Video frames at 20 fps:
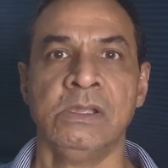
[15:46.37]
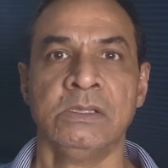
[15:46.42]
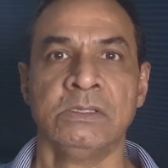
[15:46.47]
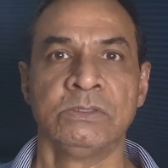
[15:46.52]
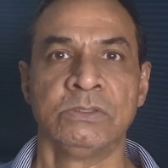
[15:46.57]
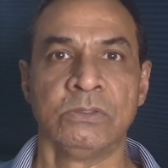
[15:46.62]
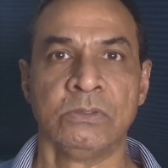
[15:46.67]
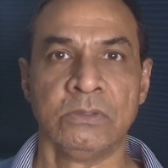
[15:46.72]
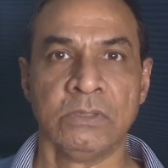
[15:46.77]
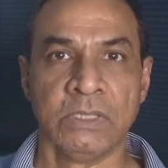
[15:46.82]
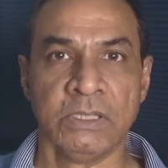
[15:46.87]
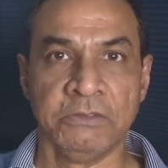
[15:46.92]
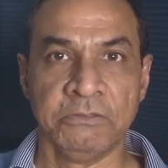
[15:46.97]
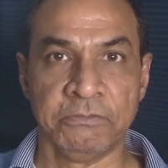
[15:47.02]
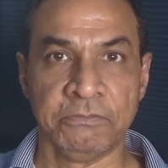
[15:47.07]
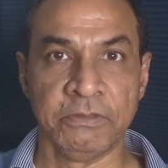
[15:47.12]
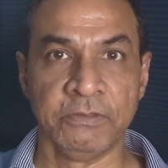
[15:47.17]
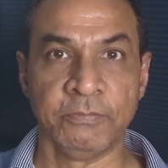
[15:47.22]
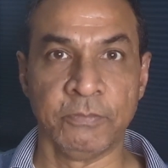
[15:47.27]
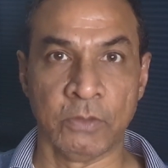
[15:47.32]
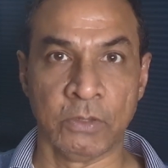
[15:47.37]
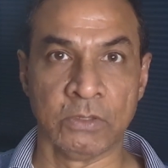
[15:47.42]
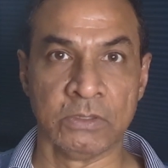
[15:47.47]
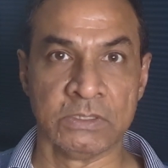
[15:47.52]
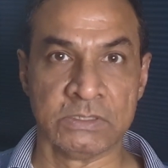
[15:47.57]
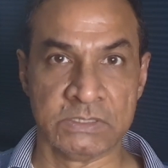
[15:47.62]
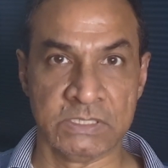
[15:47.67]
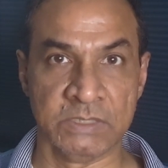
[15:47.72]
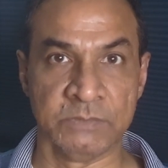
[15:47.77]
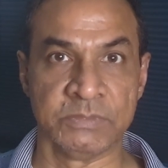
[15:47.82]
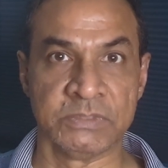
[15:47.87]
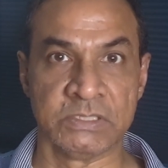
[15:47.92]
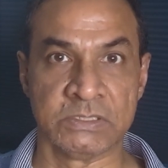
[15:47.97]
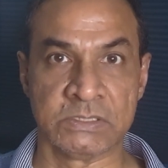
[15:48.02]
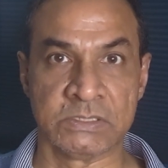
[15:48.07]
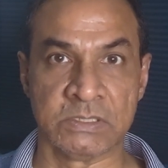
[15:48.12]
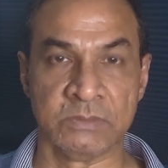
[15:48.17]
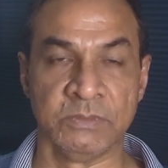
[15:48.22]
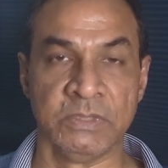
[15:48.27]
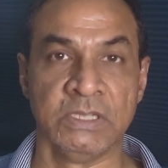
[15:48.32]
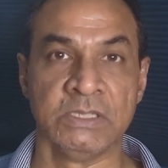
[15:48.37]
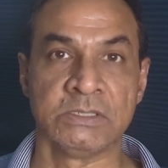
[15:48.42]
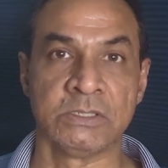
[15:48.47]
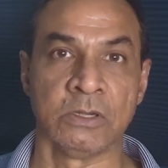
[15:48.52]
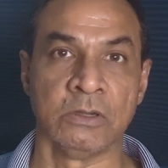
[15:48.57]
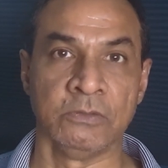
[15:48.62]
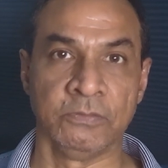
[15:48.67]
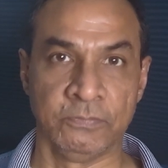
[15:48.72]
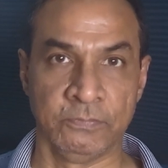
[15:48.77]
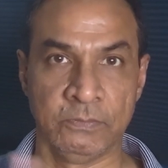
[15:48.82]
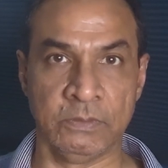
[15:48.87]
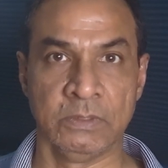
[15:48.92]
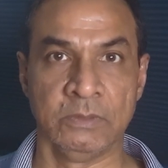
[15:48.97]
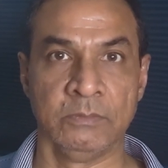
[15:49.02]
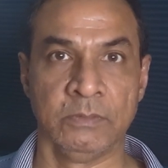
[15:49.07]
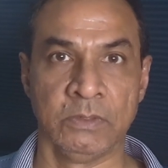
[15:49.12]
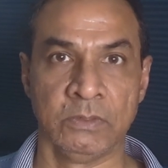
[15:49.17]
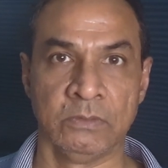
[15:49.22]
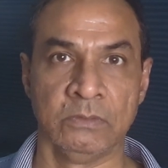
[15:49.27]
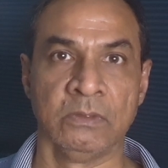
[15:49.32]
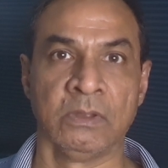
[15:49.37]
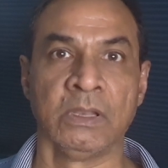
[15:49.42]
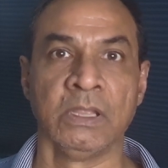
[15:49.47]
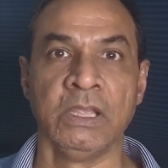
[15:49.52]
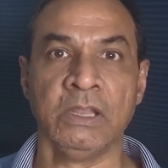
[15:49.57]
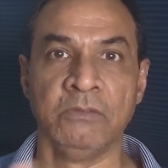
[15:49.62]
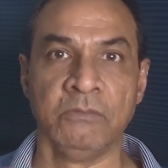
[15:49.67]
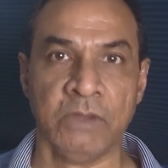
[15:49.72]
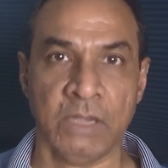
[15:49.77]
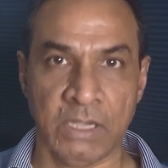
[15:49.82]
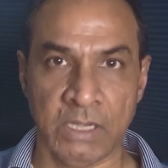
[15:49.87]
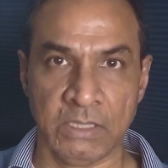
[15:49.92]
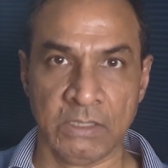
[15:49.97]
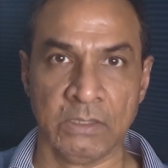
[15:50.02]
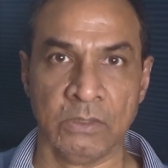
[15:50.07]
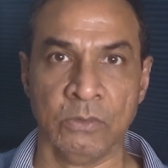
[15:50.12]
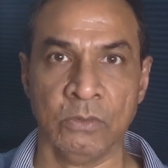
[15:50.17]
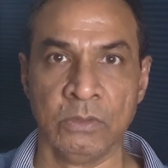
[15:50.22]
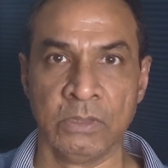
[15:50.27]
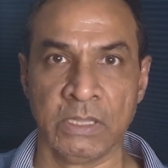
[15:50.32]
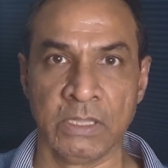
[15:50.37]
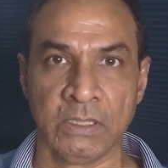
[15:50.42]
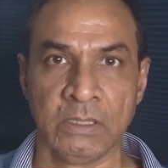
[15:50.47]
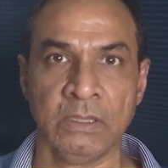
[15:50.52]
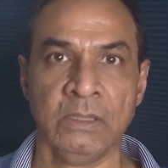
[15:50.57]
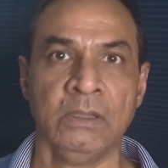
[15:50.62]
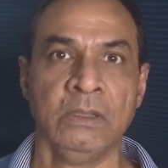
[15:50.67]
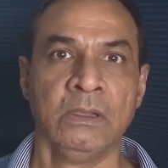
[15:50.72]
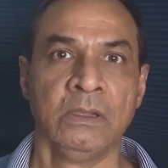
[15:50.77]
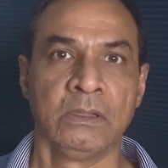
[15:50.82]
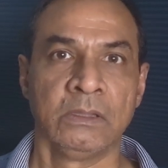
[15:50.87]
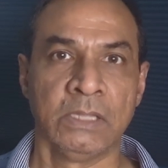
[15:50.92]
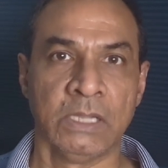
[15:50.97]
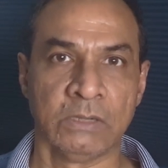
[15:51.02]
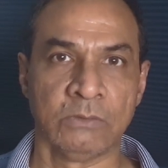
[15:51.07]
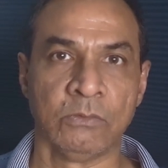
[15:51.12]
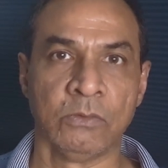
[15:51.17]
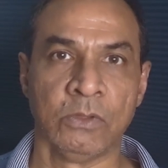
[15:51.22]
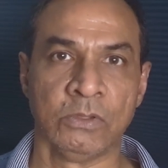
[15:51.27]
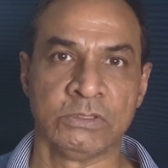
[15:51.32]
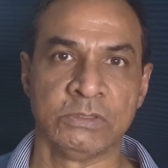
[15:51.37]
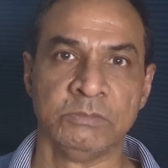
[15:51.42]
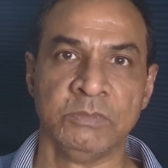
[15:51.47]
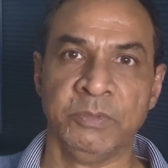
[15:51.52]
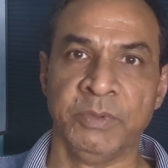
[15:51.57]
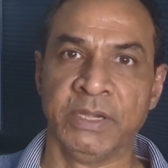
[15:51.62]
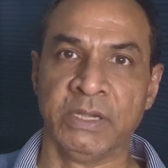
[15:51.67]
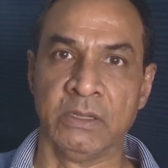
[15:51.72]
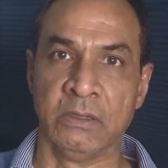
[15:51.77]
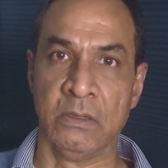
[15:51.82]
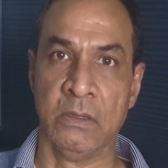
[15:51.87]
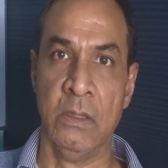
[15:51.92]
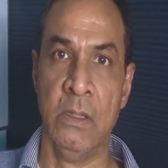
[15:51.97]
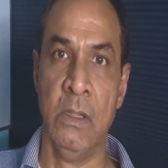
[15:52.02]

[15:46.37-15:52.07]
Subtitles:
So if we follow the same system instead of reinventing the whole thing, that would also be better.